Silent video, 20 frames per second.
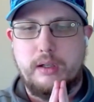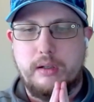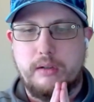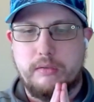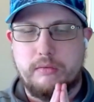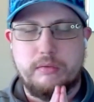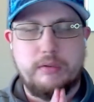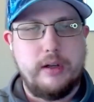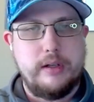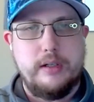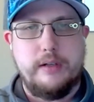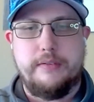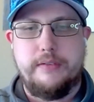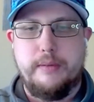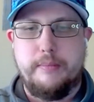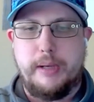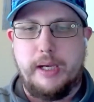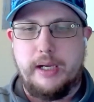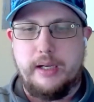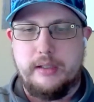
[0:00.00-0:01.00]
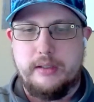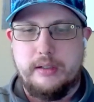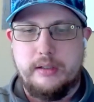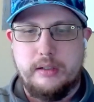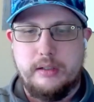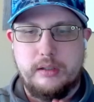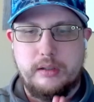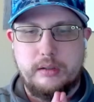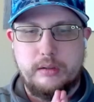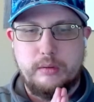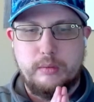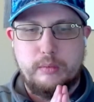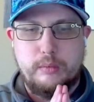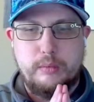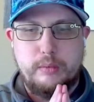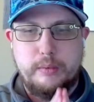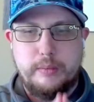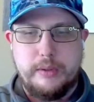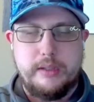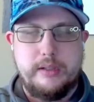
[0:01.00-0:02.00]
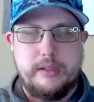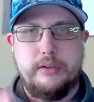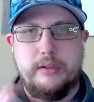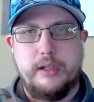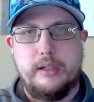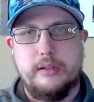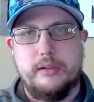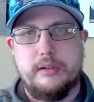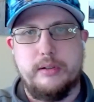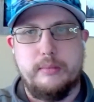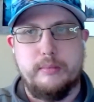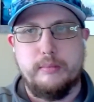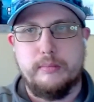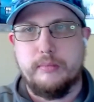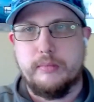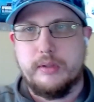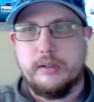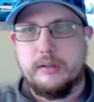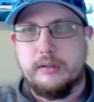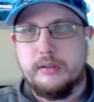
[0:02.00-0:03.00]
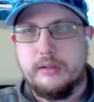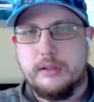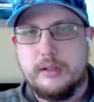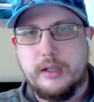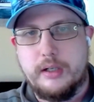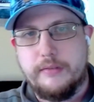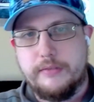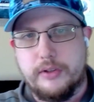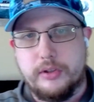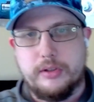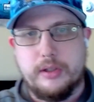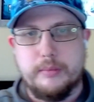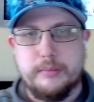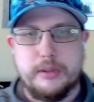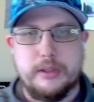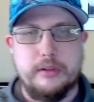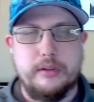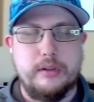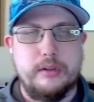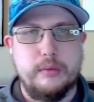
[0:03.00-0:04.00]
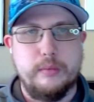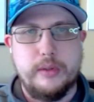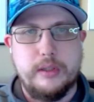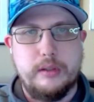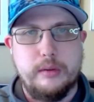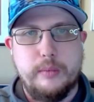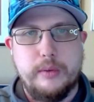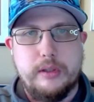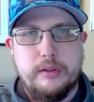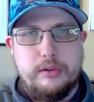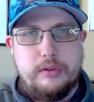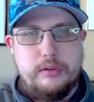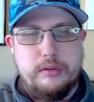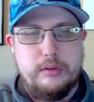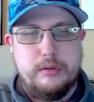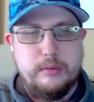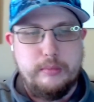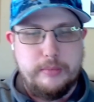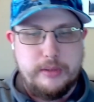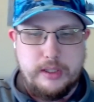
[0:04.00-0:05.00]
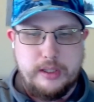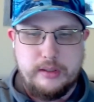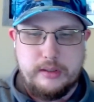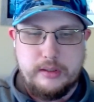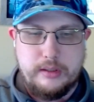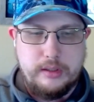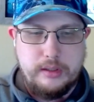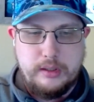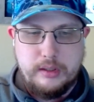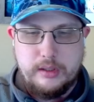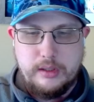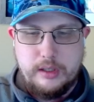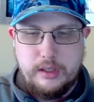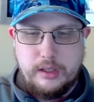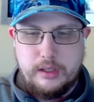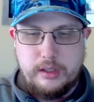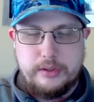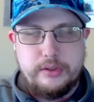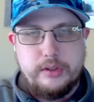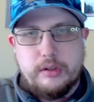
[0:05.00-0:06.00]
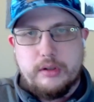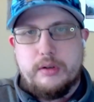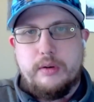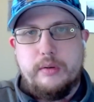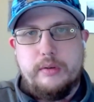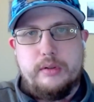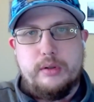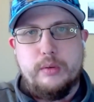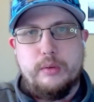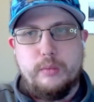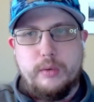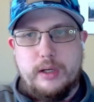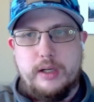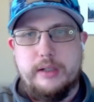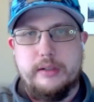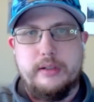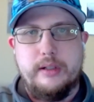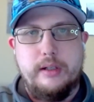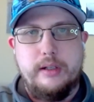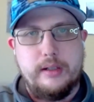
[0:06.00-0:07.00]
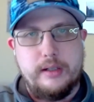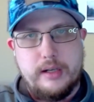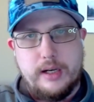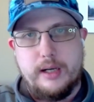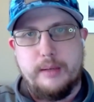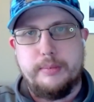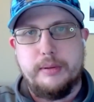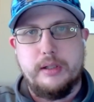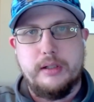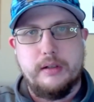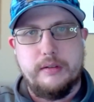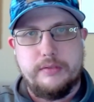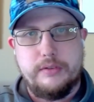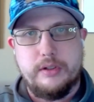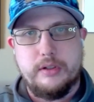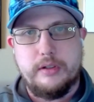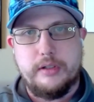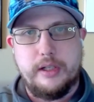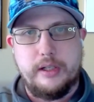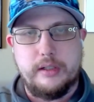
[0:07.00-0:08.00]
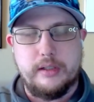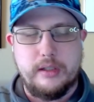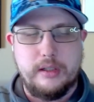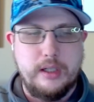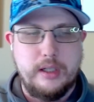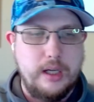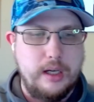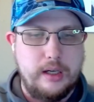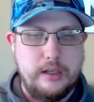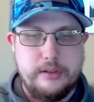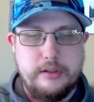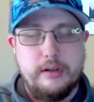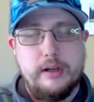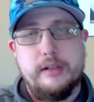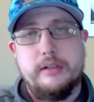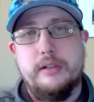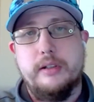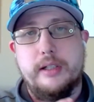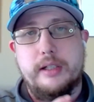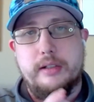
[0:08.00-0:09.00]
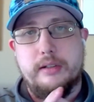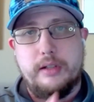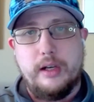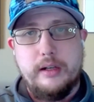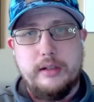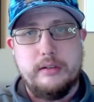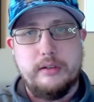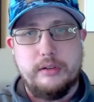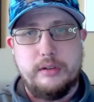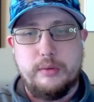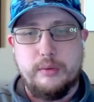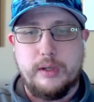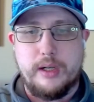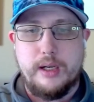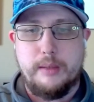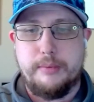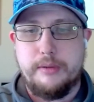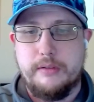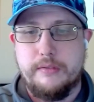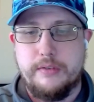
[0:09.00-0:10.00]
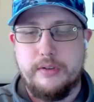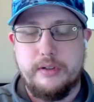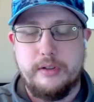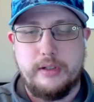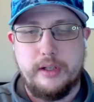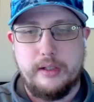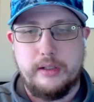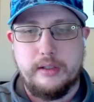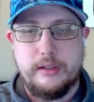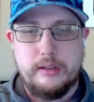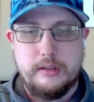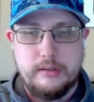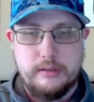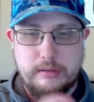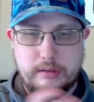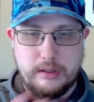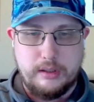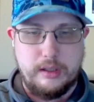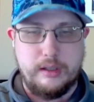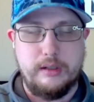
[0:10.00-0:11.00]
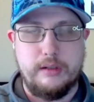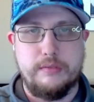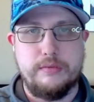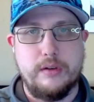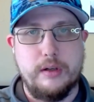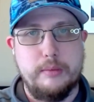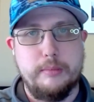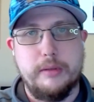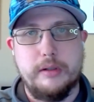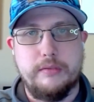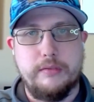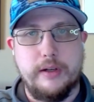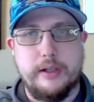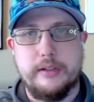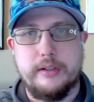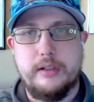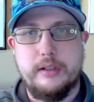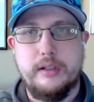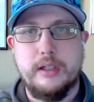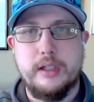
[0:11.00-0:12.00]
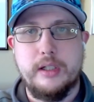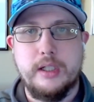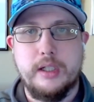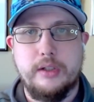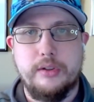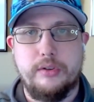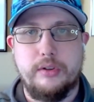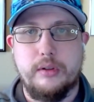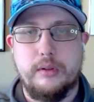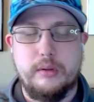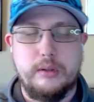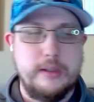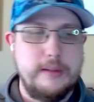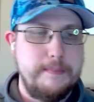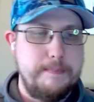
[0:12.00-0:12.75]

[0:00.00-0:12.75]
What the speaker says: right off the bat, we want to set some kind of assumptions. We assume that you're going to want a copy of your data. You're actually entitled to a copy of your data from Avanti. So